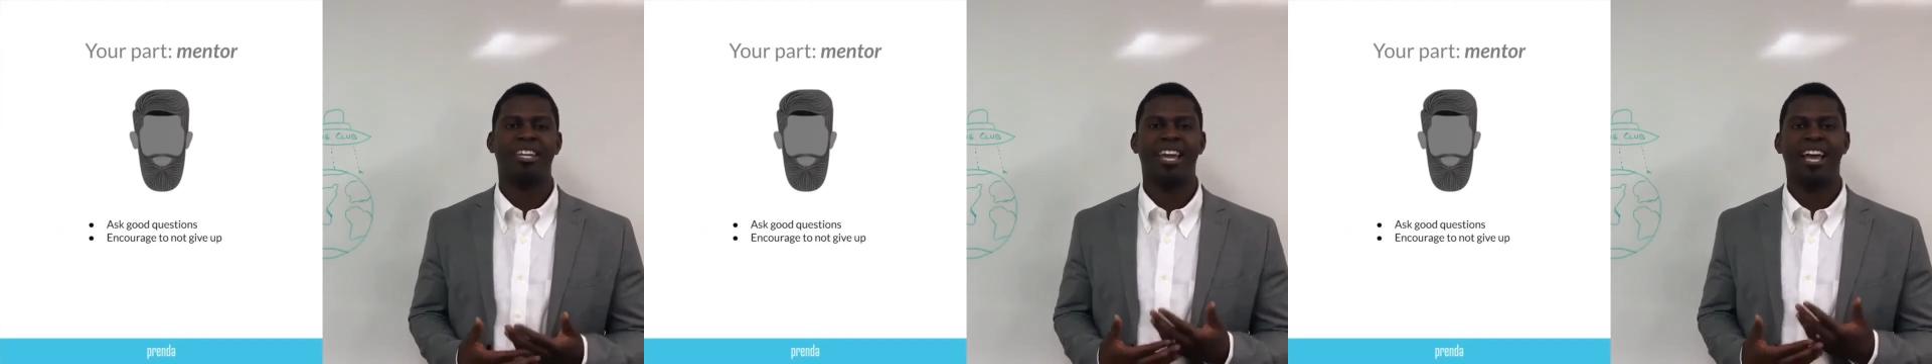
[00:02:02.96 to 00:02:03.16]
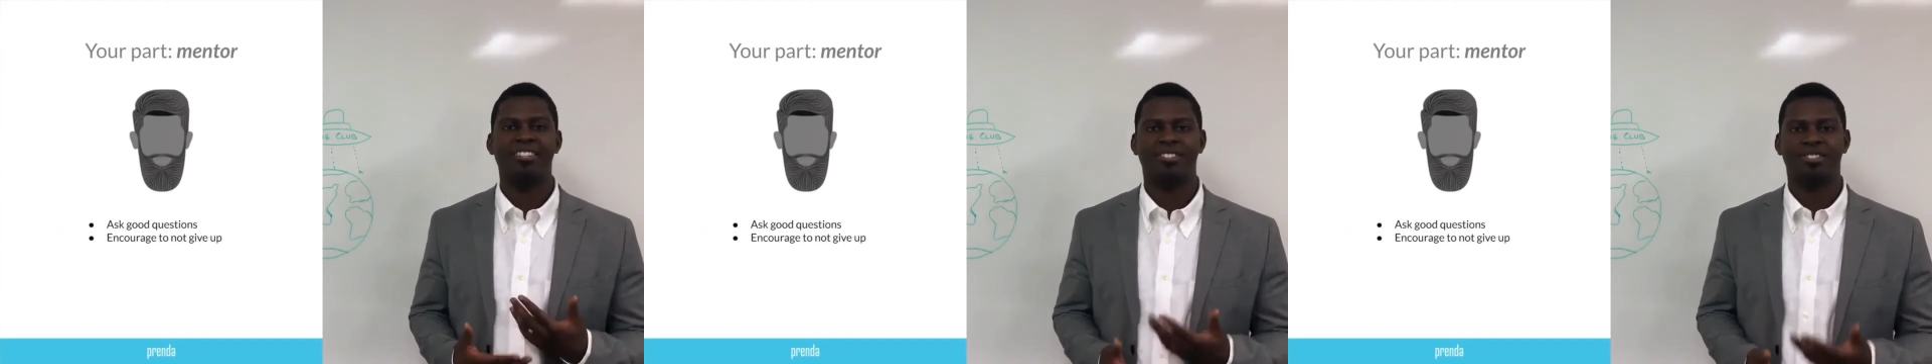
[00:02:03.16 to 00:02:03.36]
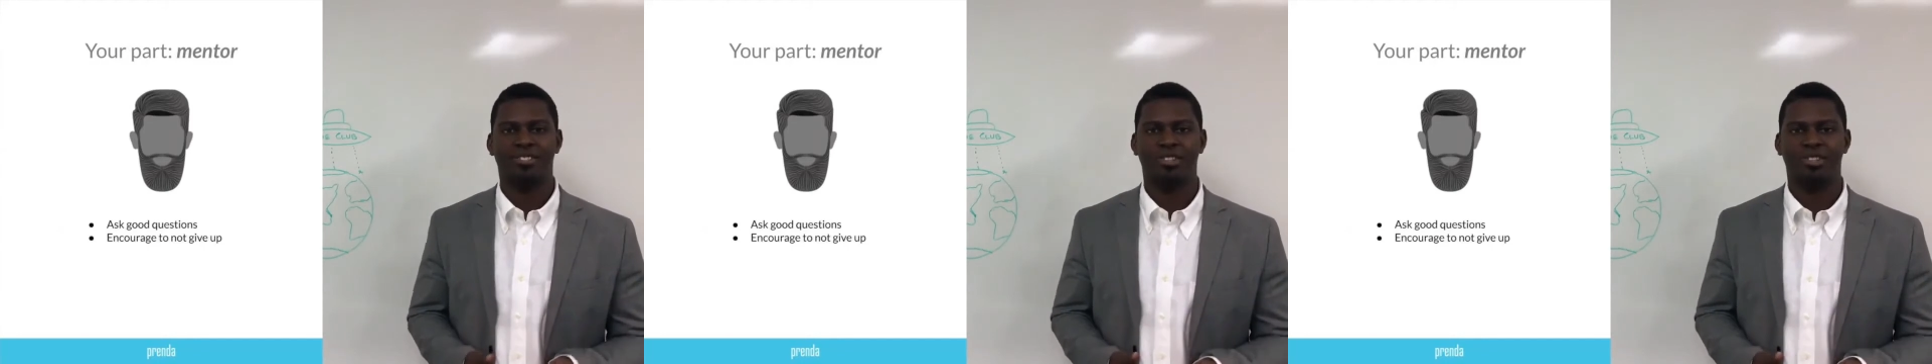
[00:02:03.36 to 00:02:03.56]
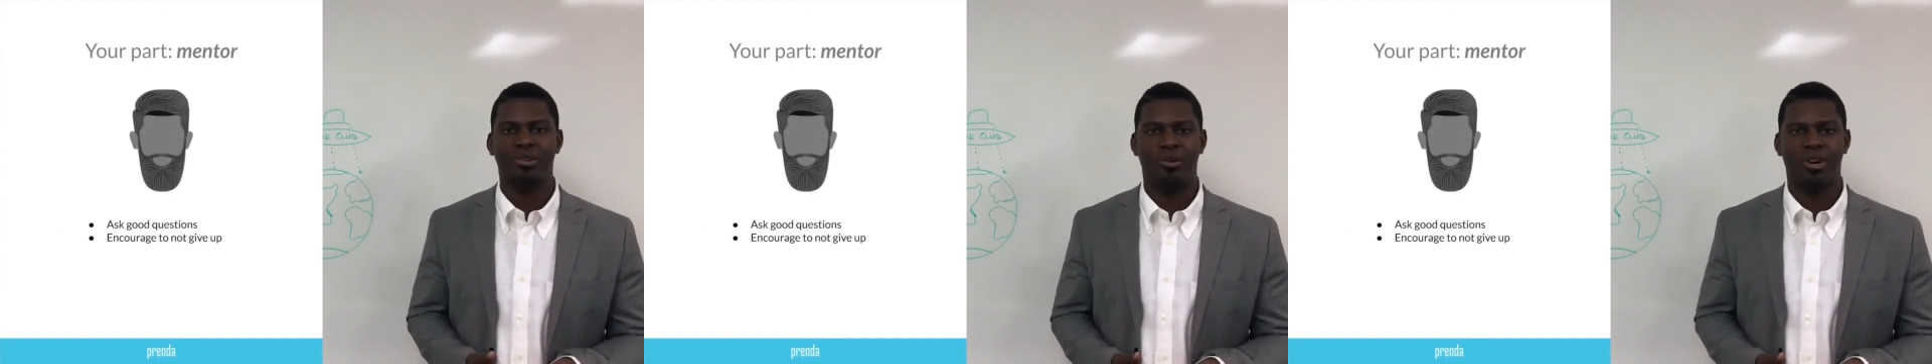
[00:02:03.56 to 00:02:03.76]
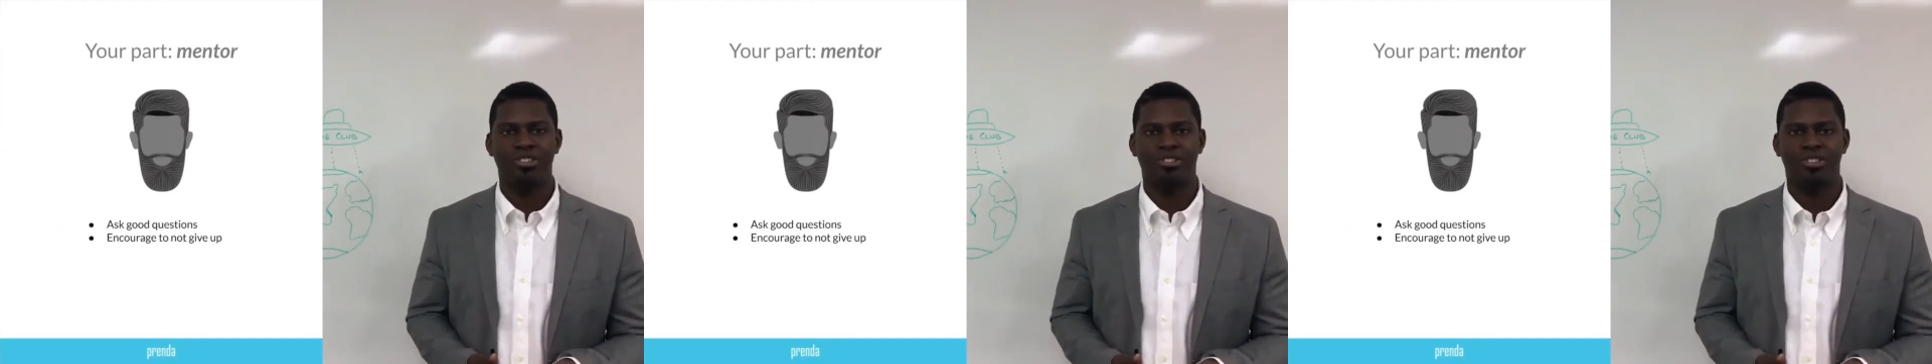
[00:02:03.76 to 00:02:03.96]
that asks good
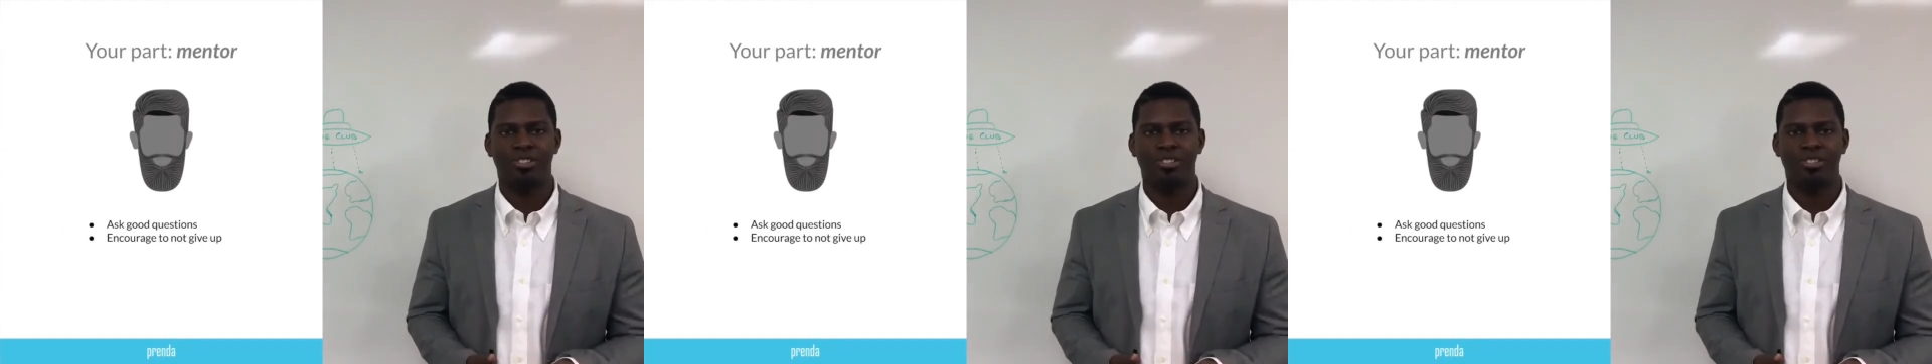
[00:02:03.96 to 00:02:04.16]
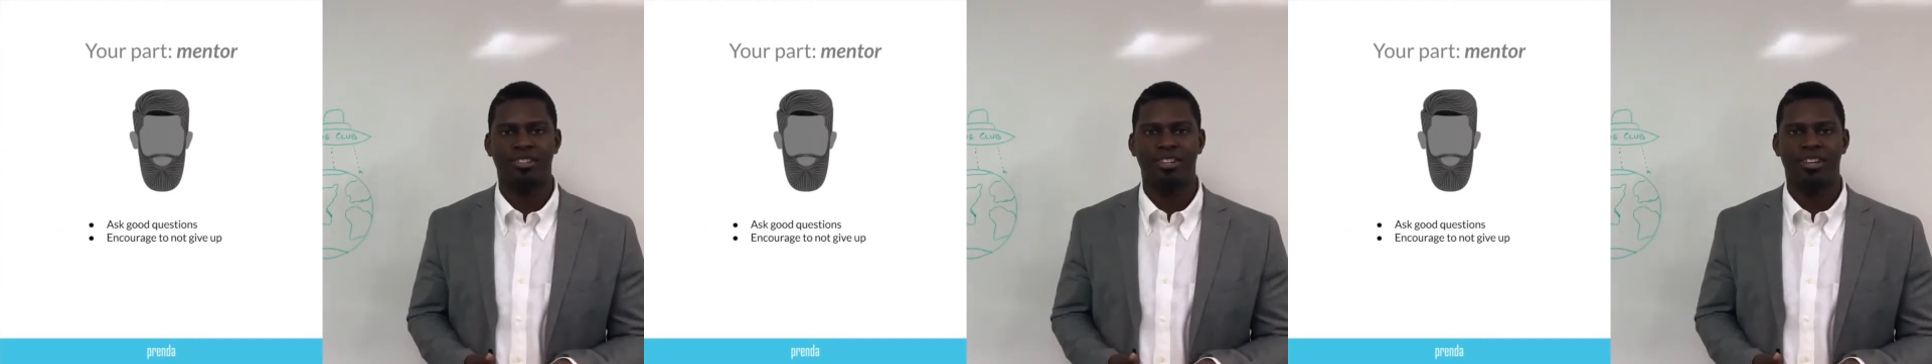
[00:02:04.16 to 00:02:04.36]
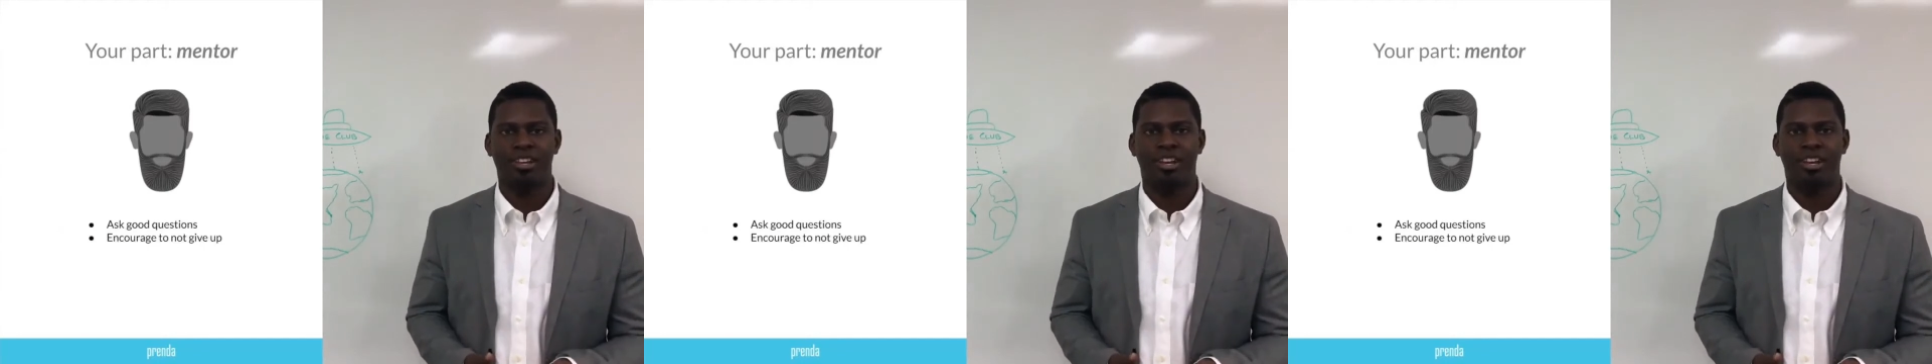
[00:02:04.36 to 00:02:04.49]
questions.